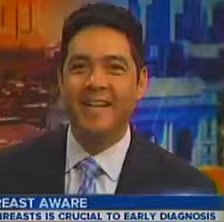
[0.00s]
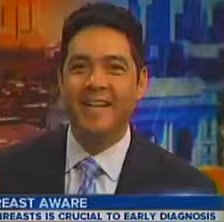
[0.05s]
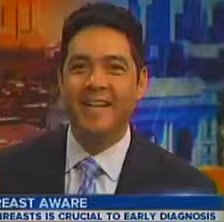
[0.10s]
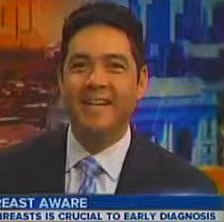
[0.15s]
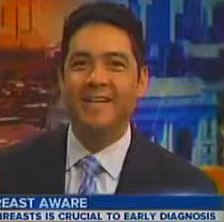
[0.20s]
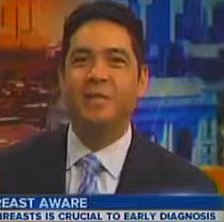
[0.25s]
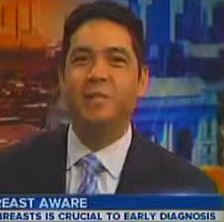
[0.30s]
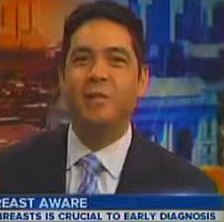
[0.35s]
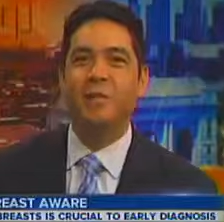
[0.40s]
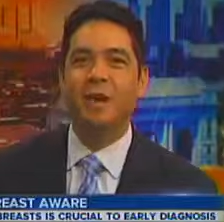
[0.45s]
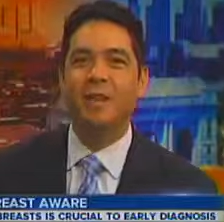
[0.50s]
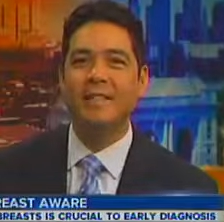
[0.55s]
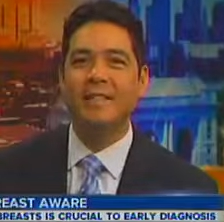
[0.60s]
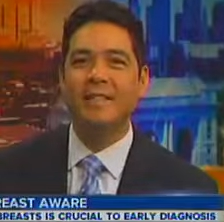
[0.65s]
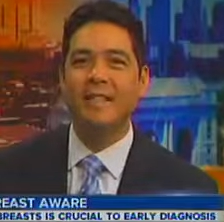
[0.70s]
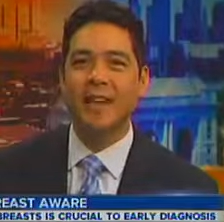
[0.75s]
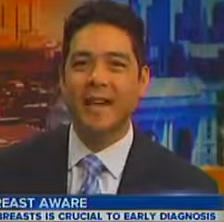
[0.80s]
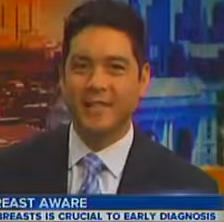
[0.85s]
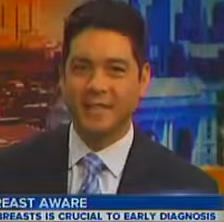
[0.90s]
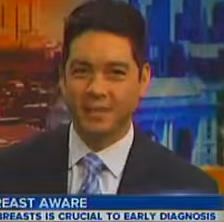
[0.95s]
It is
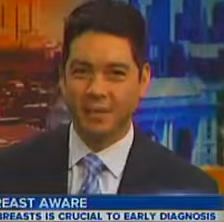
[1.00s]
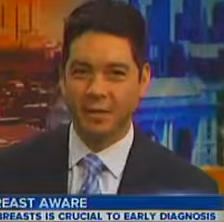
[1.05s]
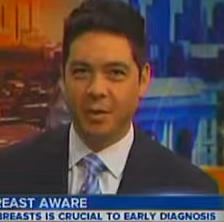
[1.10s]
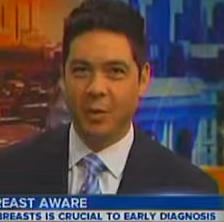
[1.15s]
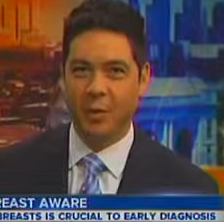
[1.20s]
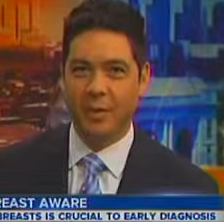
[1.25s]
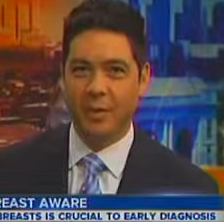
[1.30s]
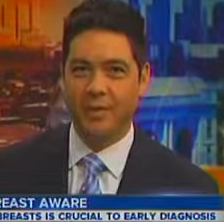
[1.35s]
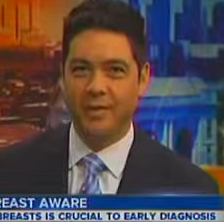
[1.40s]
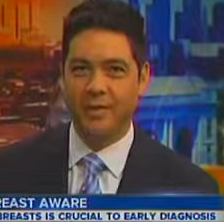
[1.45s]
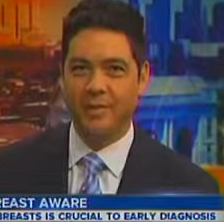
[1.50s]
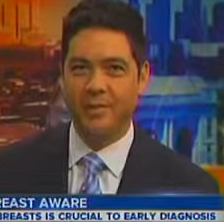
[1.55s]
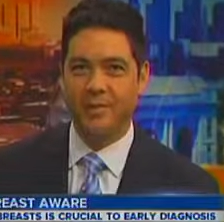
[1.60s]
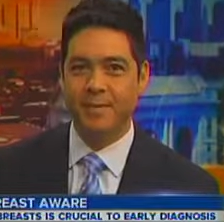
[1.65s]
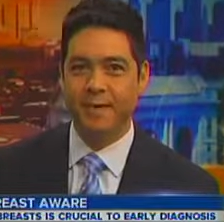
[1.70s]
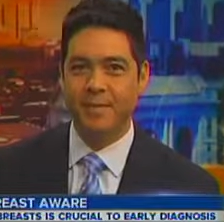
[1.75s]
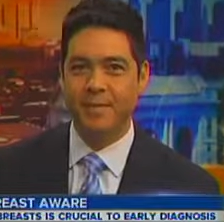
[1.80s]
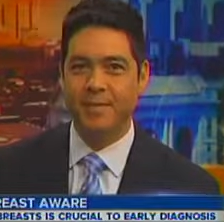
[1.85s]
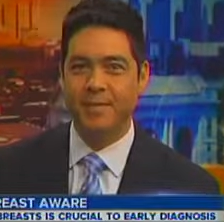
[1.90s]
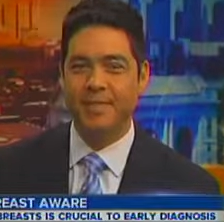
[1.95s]
Breast Cancer Awareness
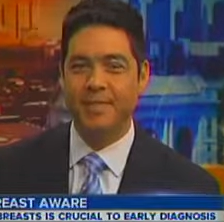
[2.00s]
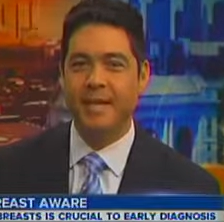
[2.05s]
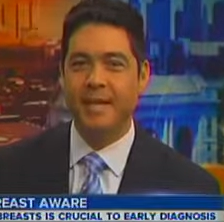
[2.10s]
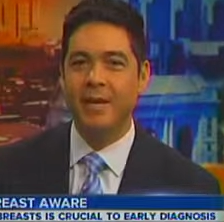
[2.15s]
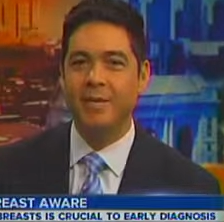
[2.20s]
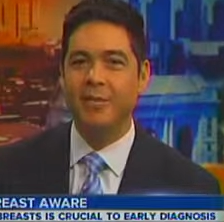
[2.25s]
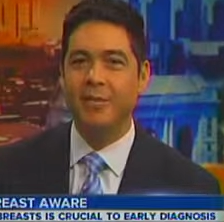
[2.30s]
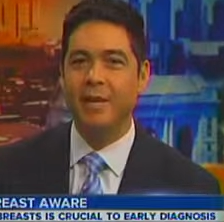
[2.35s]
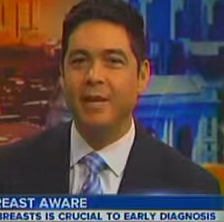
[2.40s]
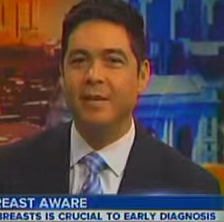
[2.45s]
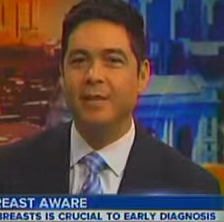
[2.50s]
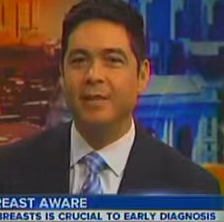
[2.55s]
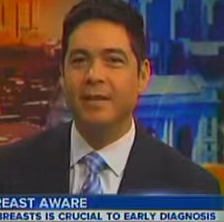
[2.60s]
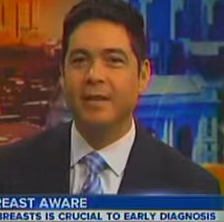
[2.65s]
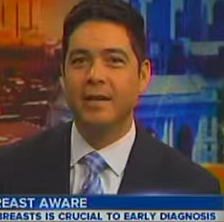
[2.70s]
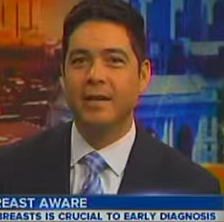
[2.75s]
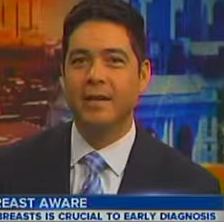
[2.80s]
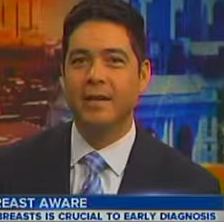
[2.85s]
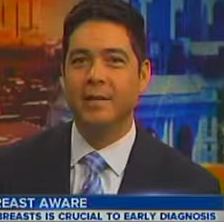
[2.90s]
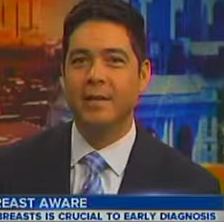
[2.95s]
Month, and today we are
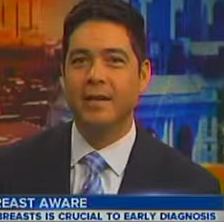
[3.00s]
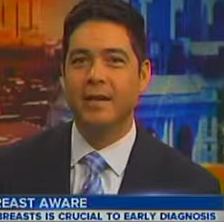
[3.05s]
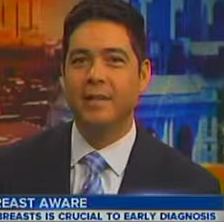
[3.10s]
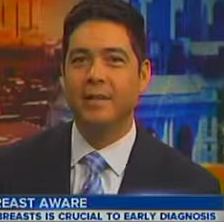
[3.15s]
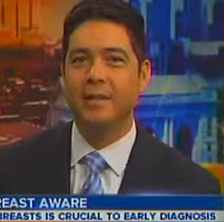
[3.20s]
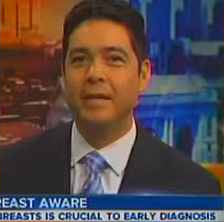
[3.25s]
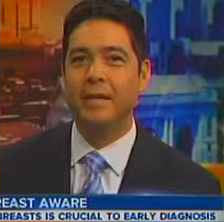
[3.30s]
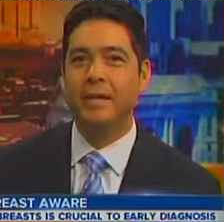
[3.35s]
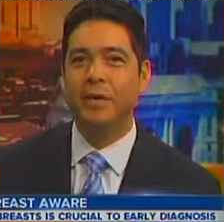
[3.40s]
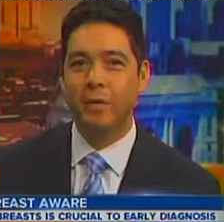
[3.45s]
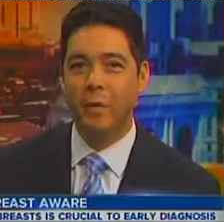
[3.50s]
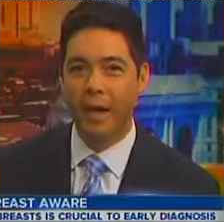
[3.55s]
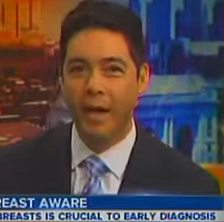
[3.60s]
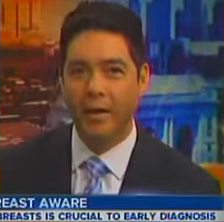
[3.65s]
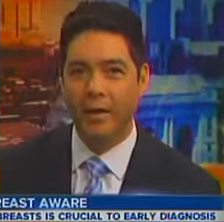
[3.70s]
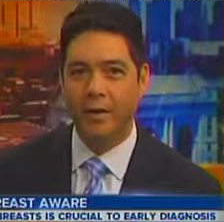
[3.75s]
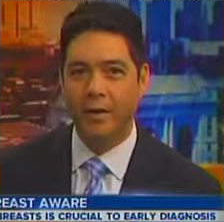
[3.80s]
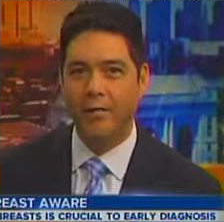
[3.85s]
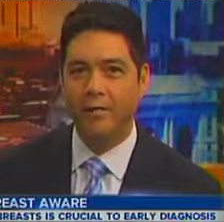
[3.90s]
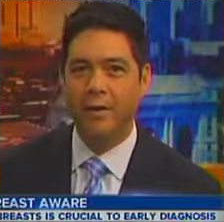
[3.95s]
talking about being
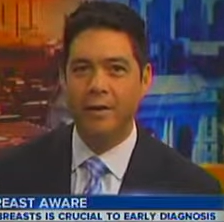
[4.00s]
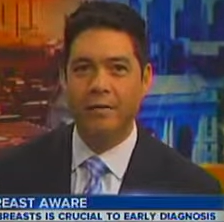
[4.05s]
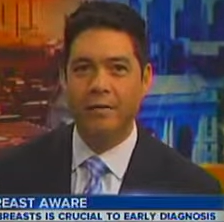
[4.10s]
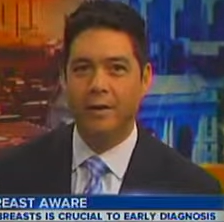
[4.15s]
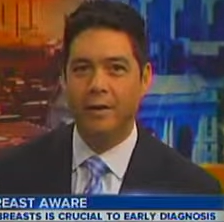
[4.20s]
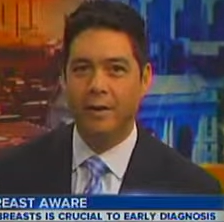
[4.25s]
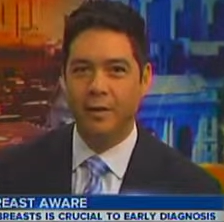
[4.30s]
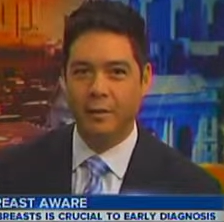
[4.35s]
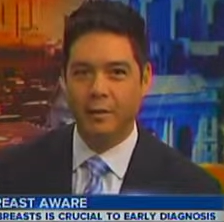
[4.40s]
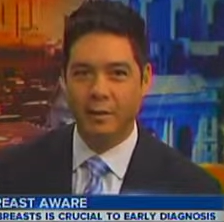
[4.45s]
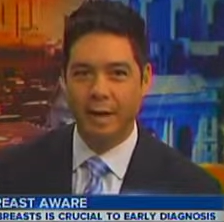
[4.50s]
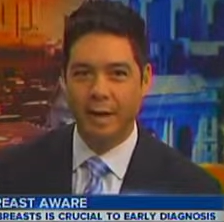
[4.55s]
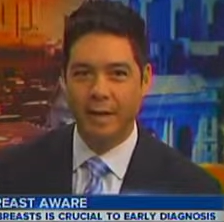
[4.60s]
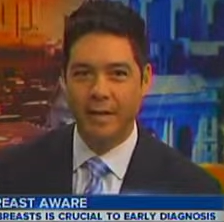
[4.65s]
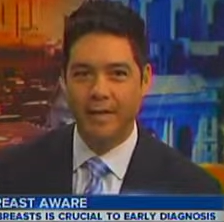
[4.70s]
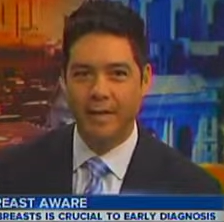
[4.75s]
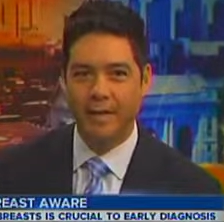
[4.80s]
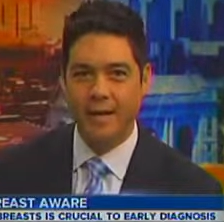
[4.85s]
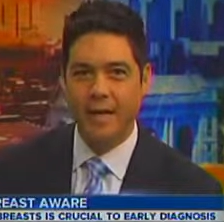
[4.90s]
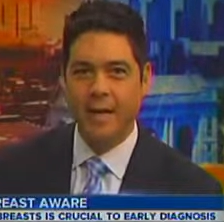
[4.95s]
aware of our very own
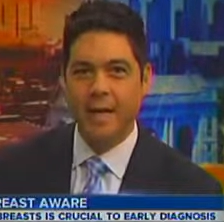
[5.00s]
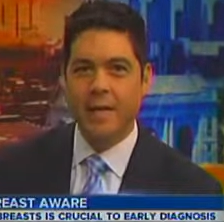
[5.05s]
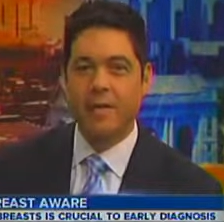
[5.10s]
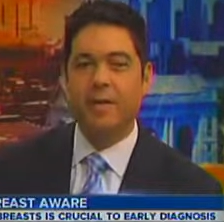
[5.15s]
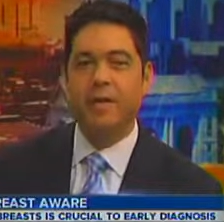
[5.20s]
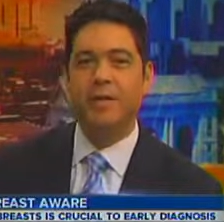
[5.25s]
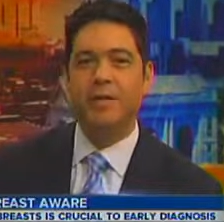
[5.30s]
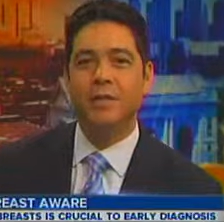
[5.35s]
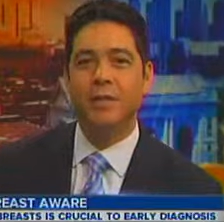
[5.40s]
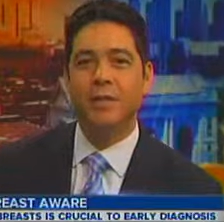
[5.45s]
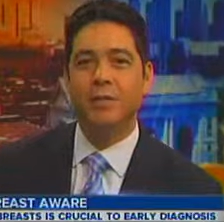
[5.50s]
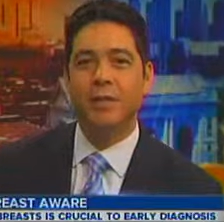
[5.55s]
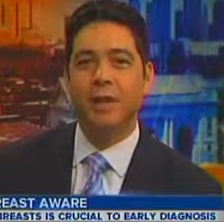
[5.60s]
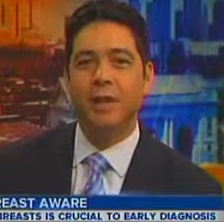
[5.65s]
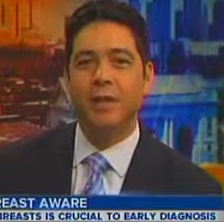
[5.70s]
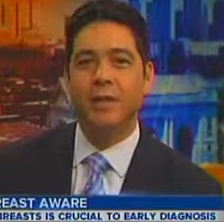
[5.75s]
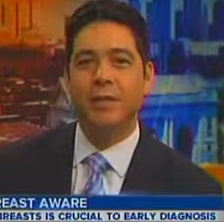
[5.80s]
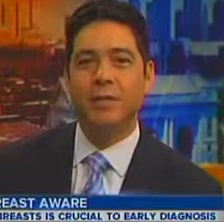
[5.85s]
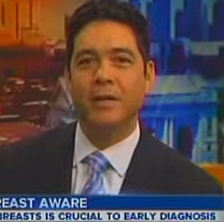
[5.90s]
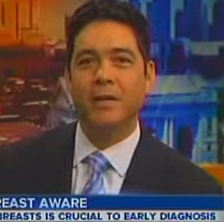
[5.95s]
bodies. We are joined
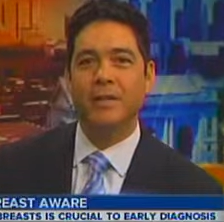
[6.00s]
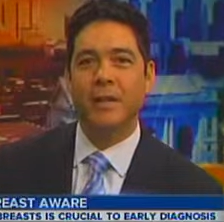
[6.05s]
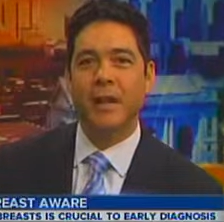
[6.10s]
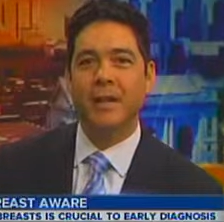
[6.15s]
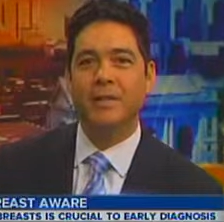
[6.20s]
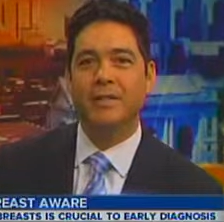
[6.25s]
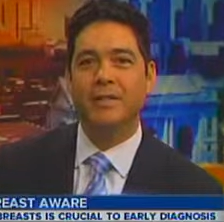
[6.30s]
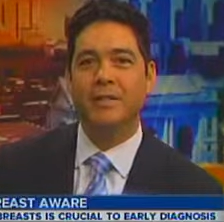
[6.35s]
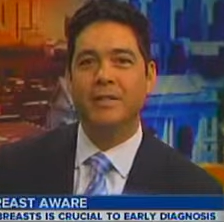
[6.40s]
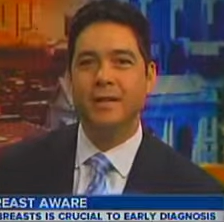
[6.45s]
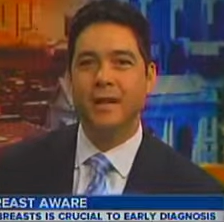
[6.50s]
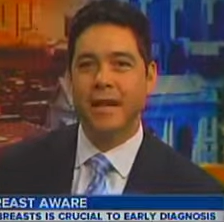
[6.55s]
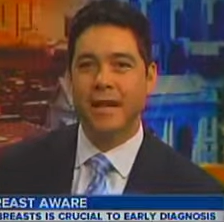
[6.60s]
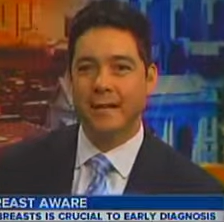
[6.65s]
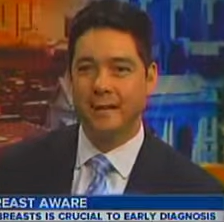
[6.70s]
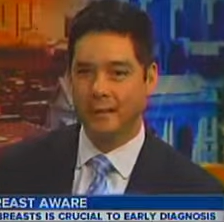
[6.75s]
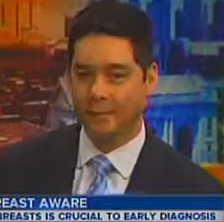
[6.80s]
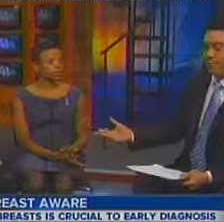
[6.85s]
by Komen Ambassador Natalie